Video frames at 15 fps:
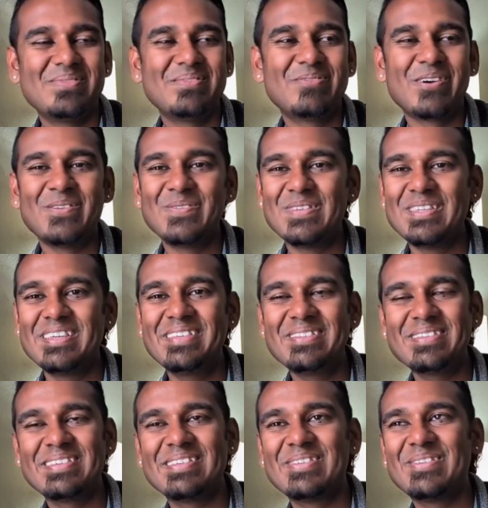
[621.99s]

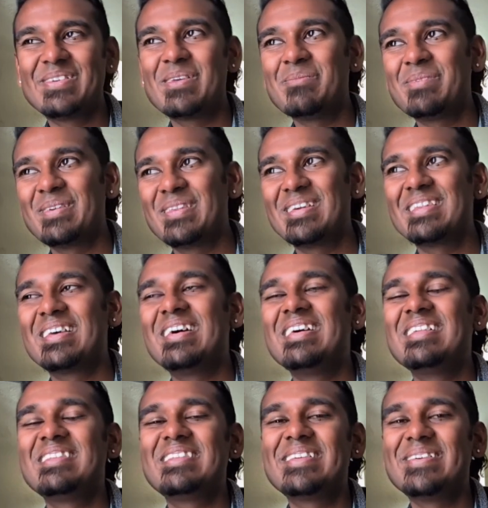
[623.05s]
revelation or something like
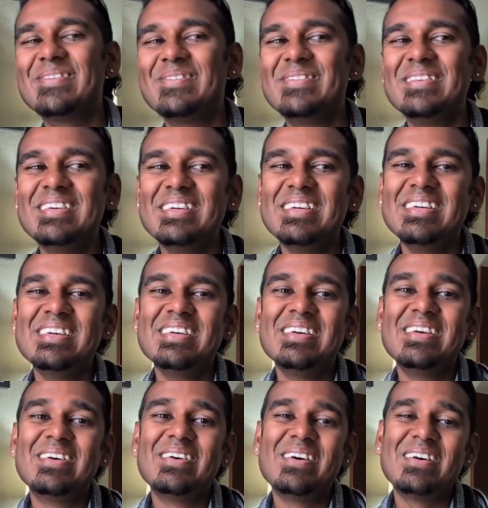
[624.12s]
that. So
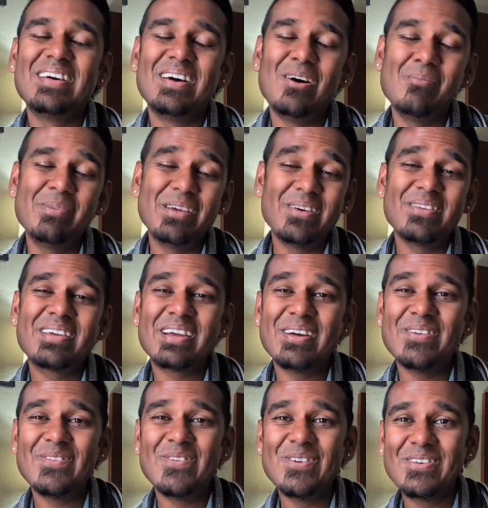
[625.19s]
I'll be out of
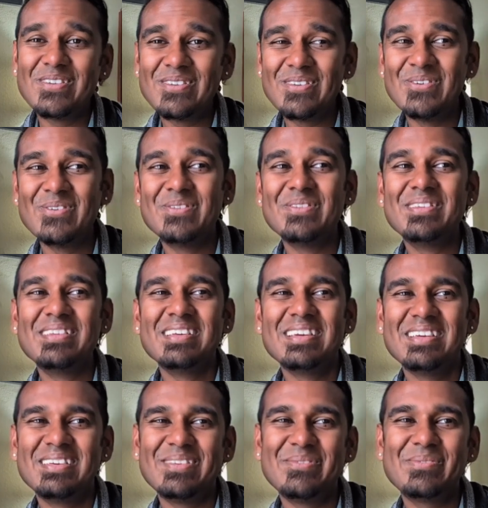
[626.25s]
California soon.
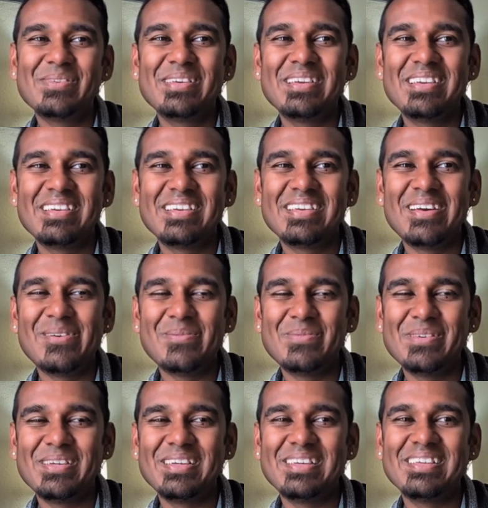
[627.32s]
I'll be I
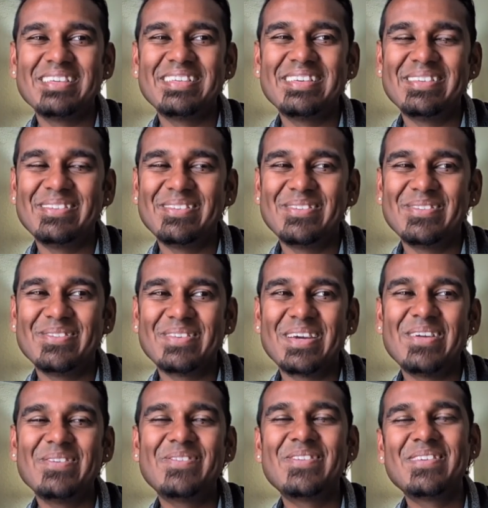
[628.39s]
don't know.
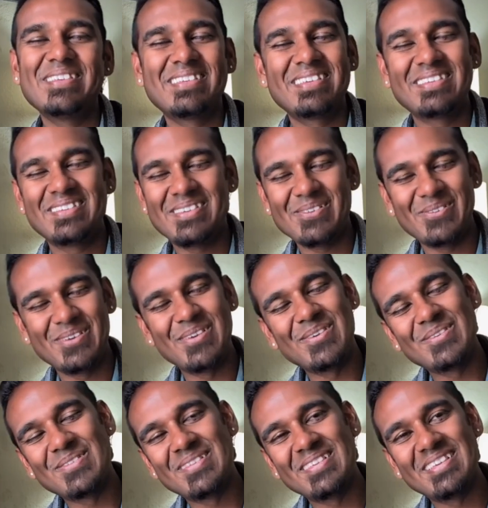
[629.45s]
California is just so
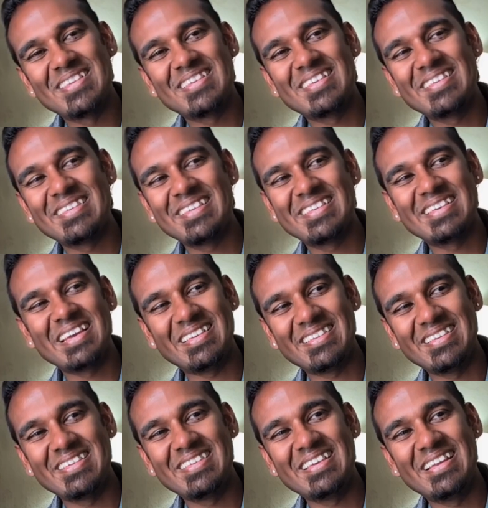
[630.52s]
huge. It's just like
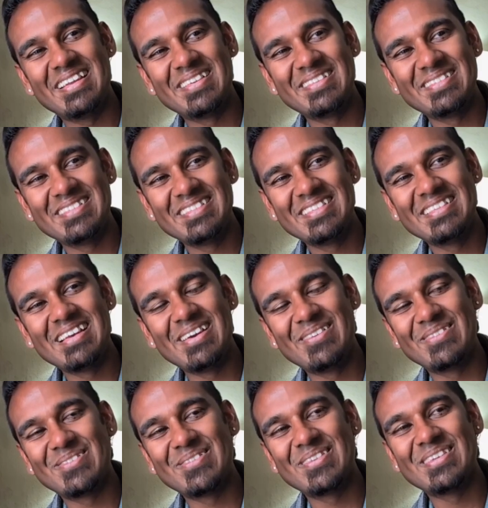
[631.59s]
Texas, and I don't
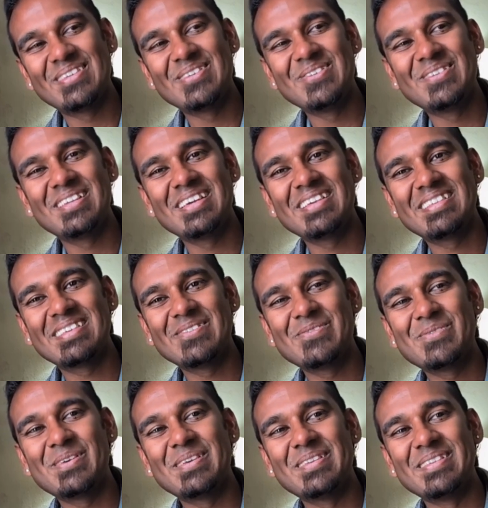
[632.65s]
know. These two states have
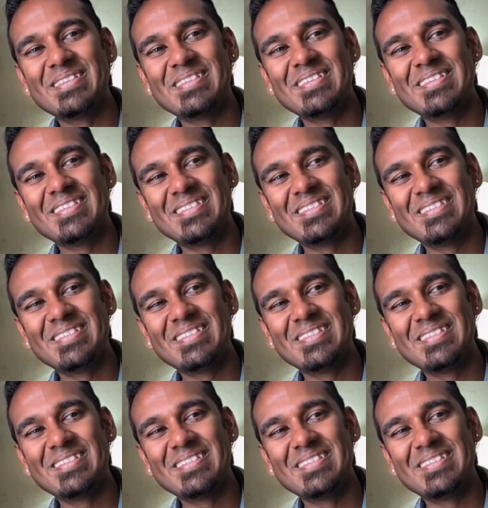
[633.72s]
been